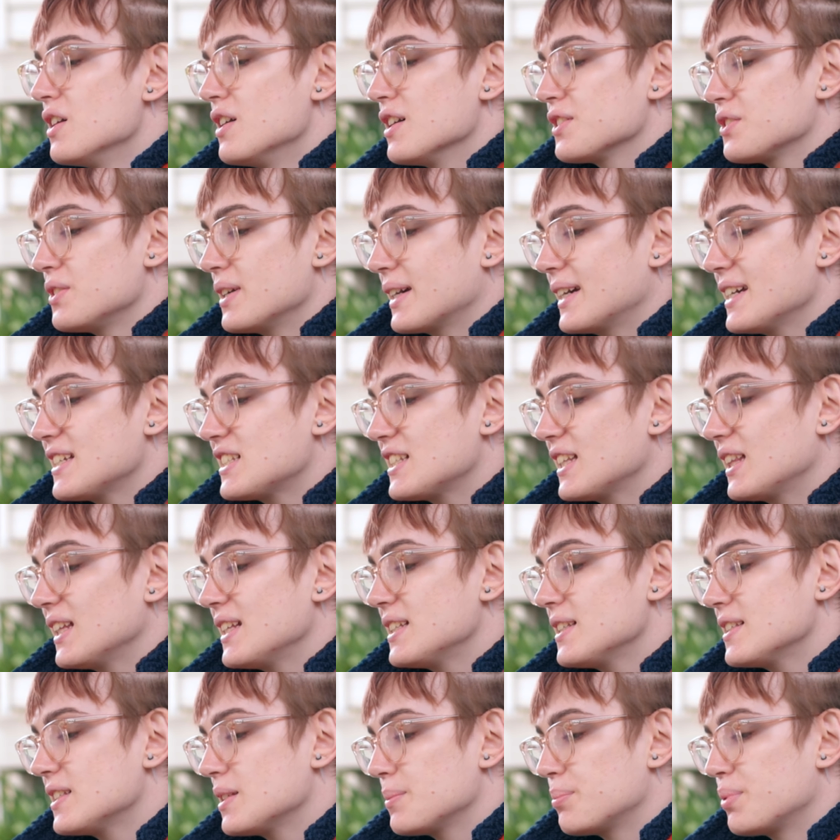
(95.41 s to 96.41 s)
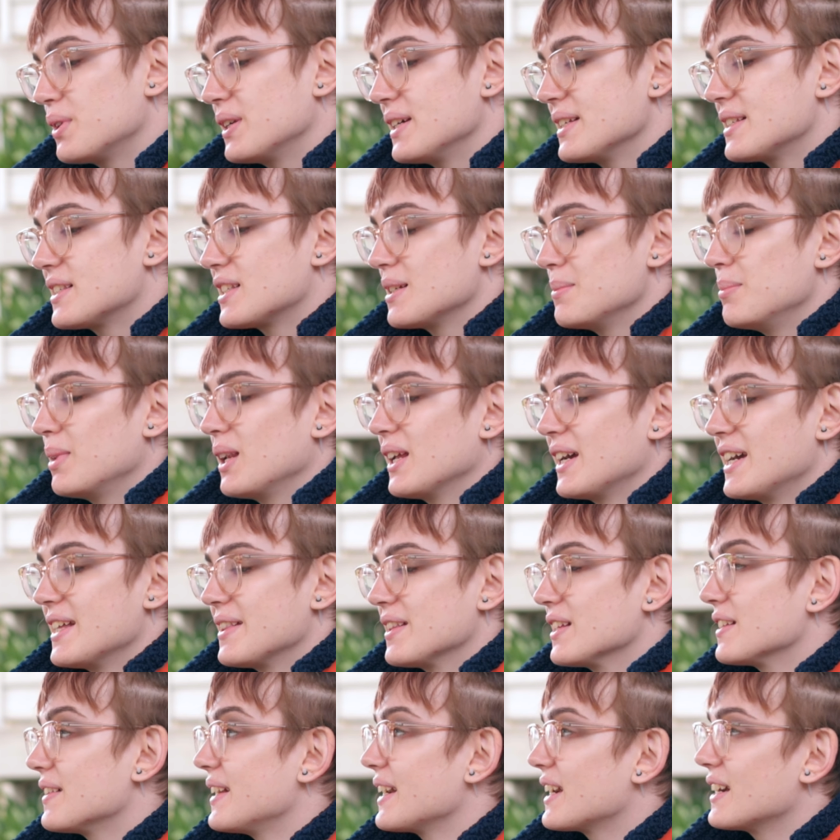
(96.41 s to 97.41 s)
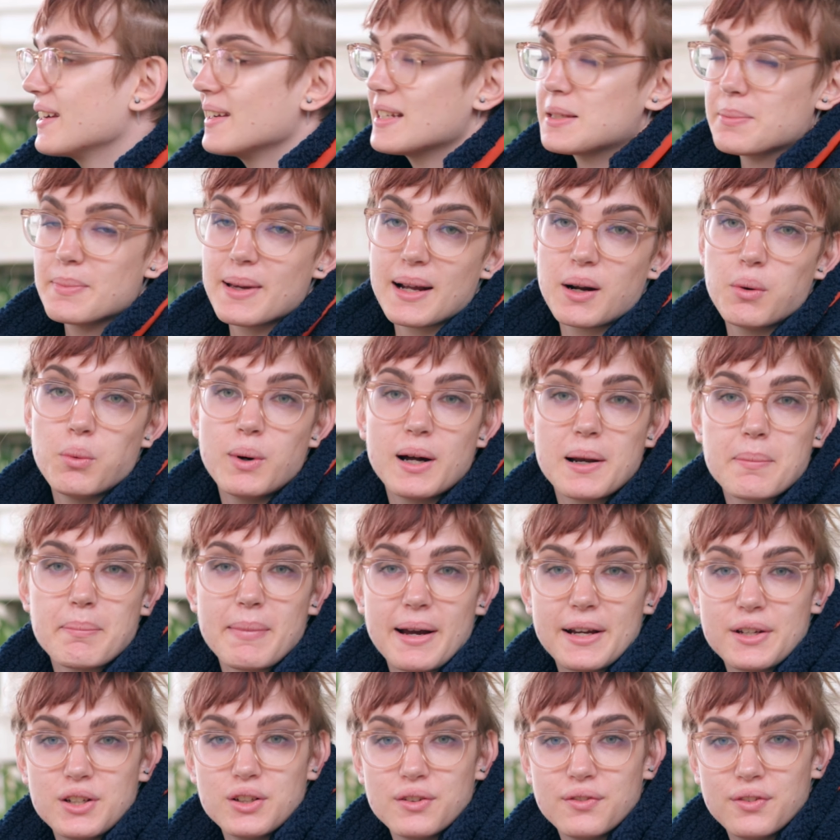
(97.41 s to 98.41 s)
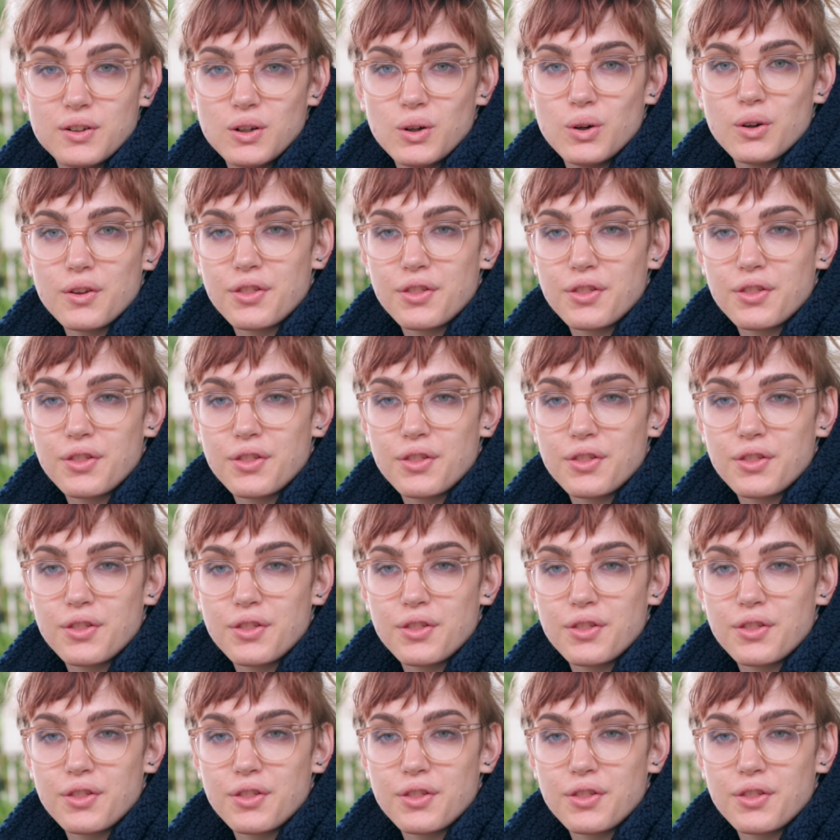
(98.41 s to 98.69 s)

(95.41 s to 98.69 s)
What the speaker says: So I guess the lenses are pretty similar in that they can just make one manual for all